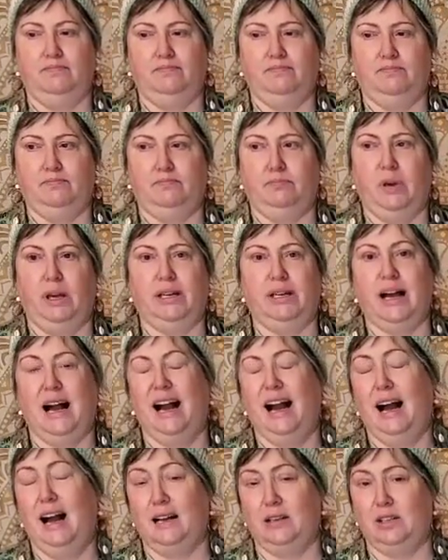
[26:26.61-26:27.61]
it
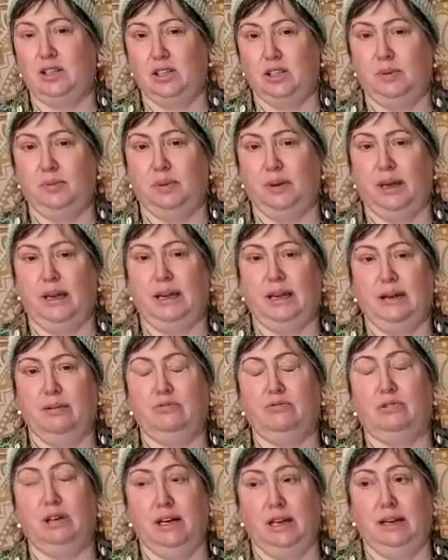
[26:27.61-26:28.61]
has to be
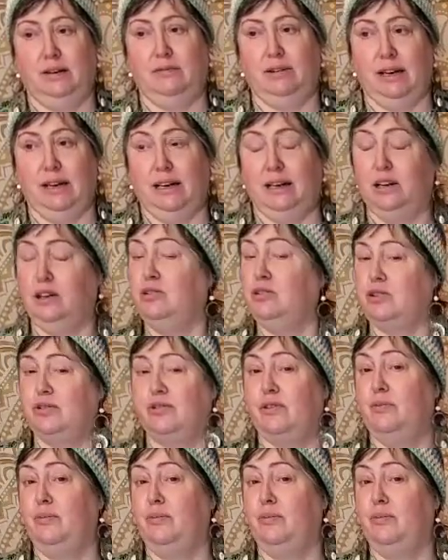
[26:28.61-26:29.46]
really really loose for me,